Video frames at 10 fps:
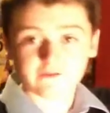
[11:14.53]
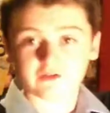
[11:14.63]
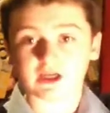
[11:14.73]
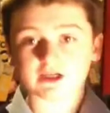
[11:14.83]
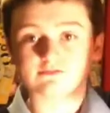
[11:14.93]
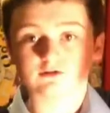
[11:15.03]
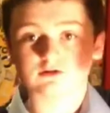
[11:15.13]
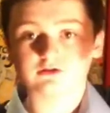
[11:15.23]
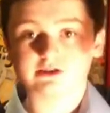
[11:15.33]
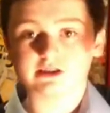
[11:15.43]
for the Xbox
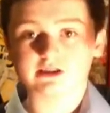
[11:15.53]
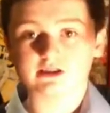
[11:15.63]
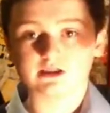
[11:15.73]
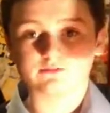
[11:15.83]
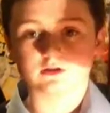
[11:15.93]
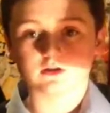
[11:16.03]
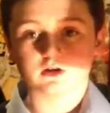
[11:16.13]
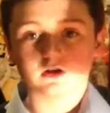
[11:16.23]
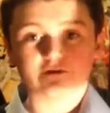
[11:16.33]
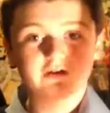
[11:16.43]
360, but
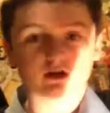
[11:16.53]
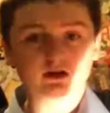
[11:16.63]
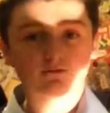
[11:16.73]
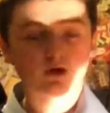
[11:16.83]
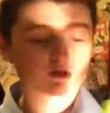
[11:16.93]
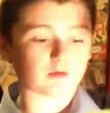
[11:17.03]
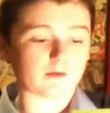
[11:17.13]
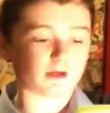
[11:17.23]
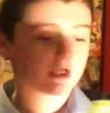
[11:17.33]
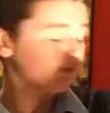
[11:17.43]
figured I might as well
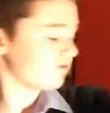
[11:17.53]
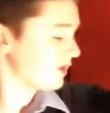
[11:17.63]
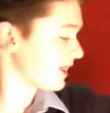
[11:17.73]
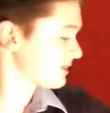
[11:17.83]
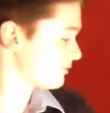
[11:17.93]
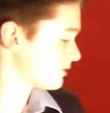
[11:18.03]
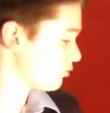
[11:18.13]
pick out for the Xbox